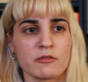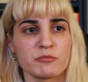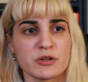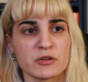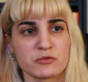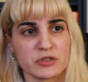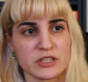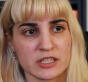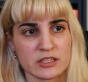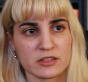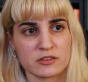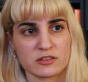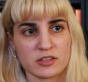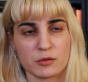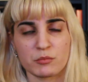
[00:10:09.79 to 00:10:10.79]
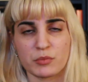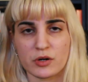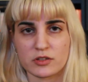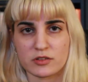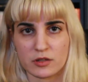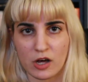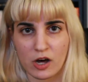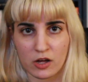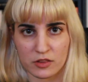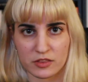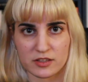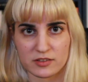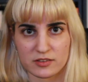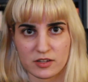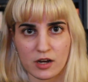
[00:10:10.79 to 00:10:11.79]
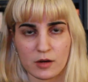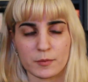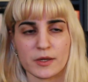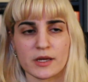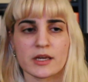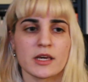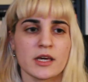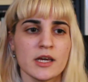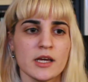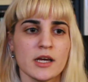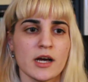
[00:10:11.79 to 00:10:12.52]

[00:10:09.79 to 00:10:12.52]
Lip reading: been reading some books on this topic